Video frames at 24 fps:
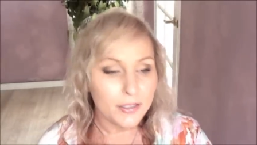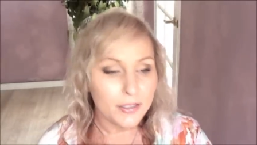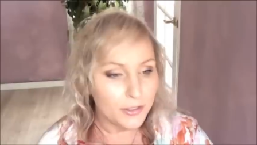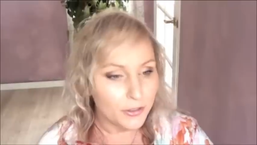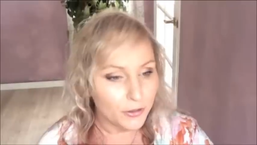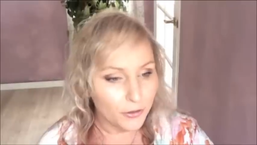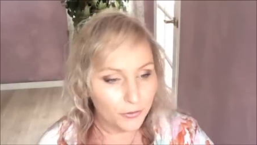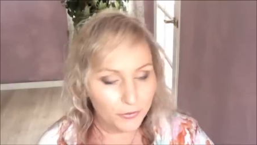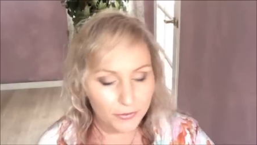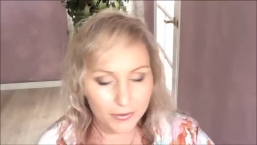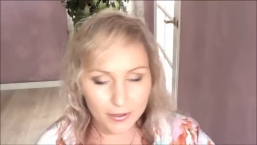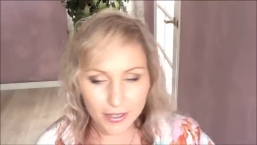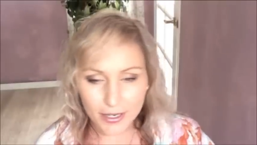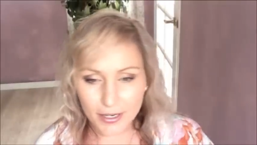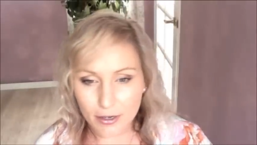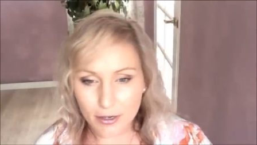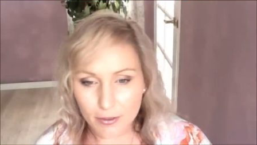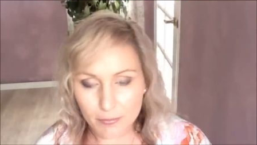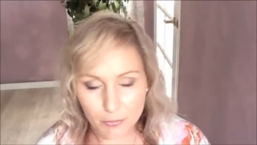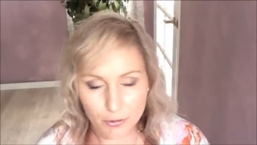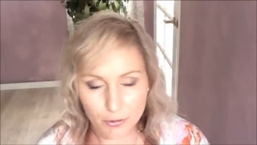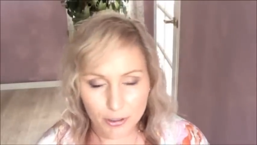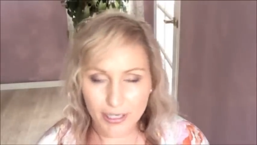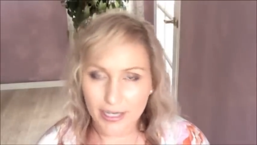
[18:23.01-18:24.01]
Not that
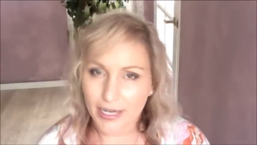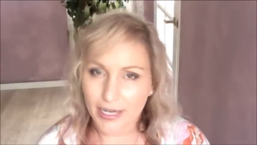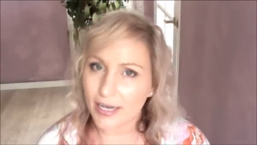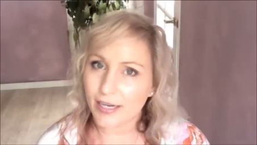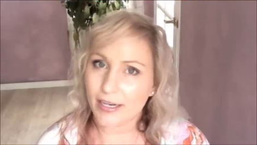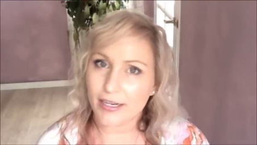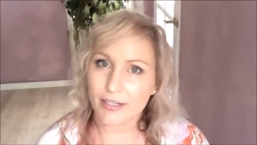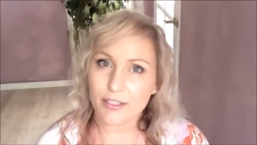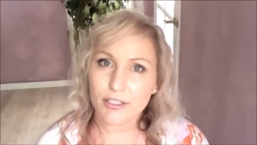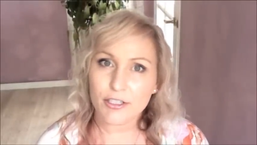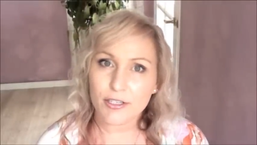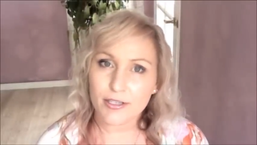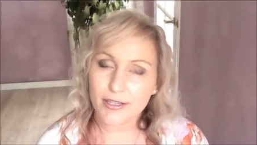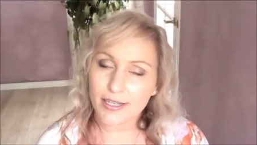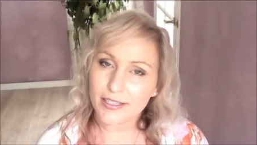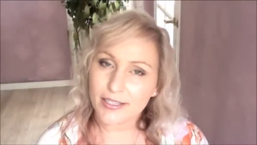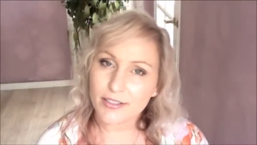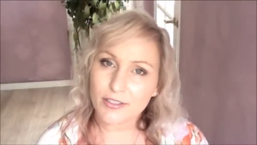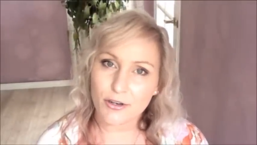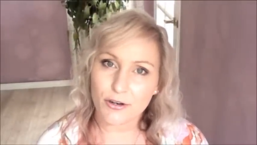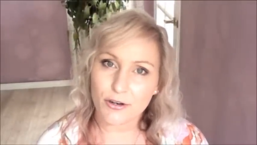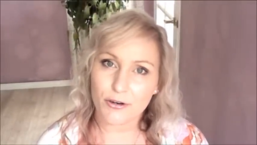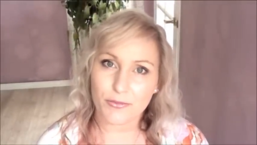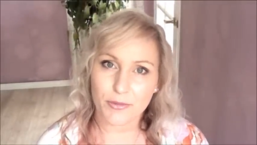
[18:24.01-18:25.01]
I want to get into
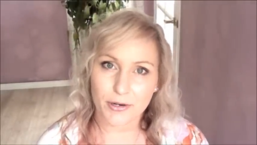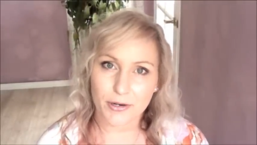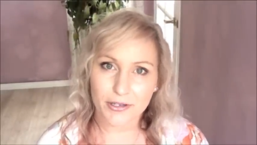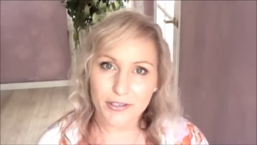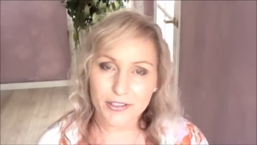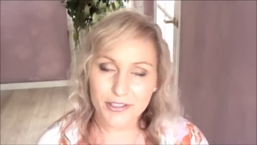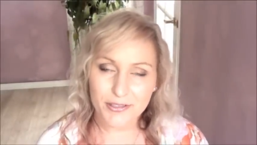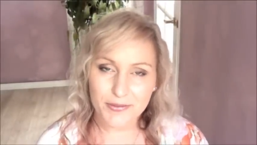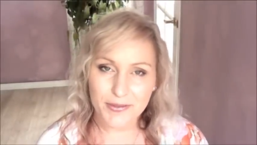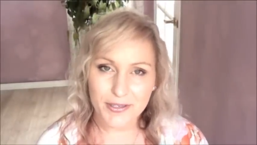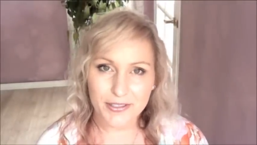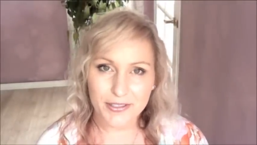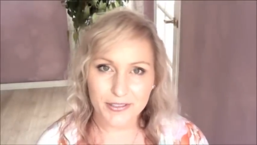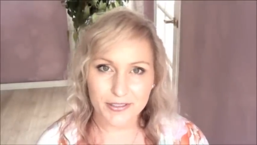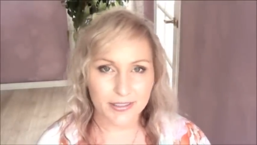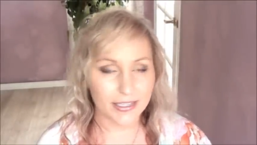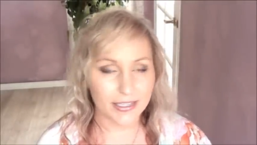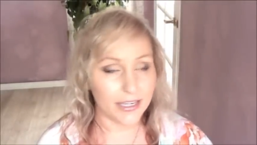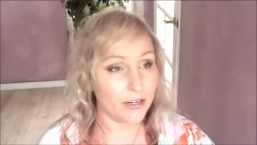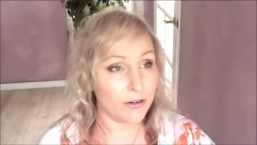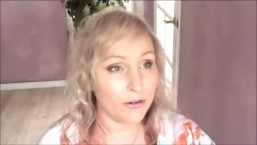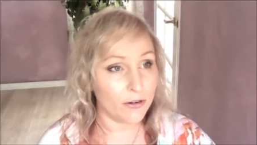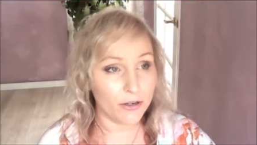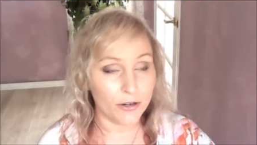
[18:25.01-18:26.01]
that too much, because
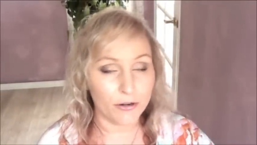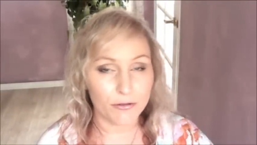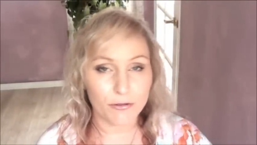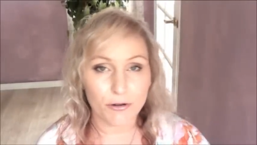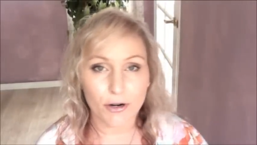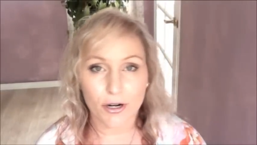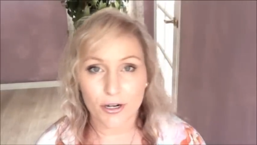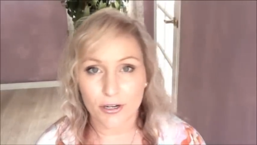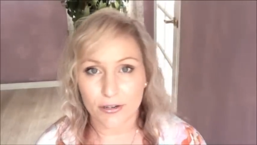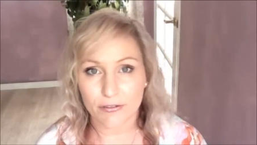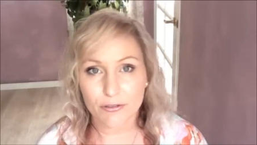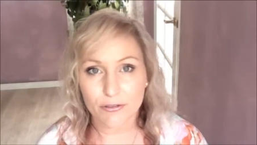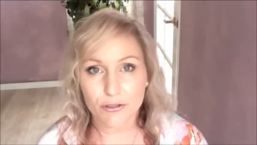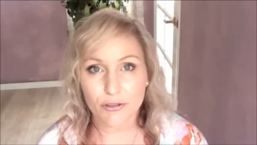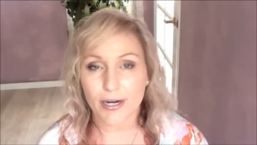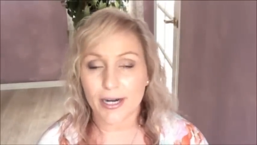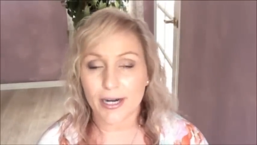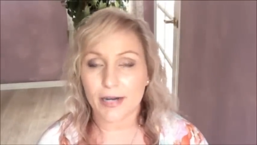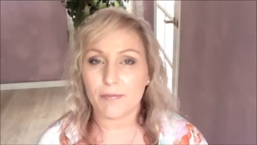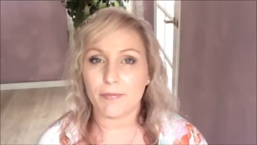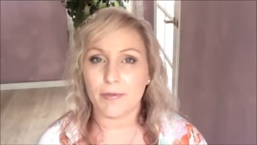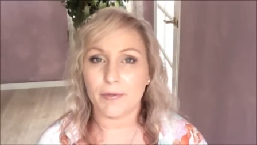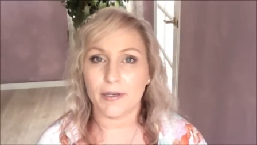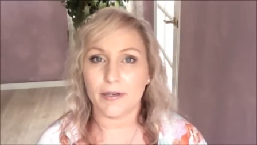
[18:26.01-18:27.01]
then I'll go right off
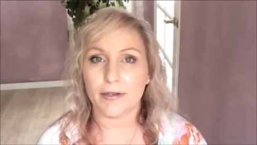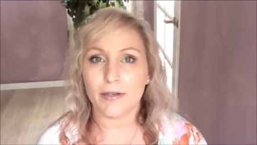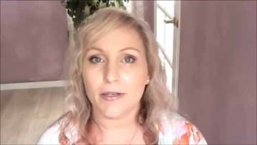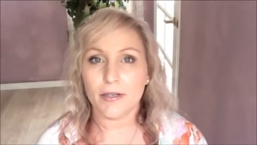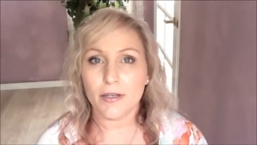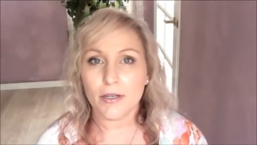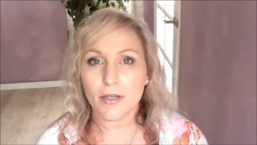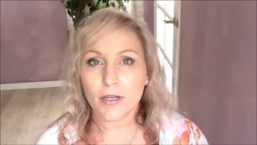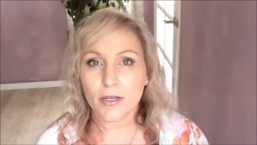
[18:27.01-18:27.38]
track, but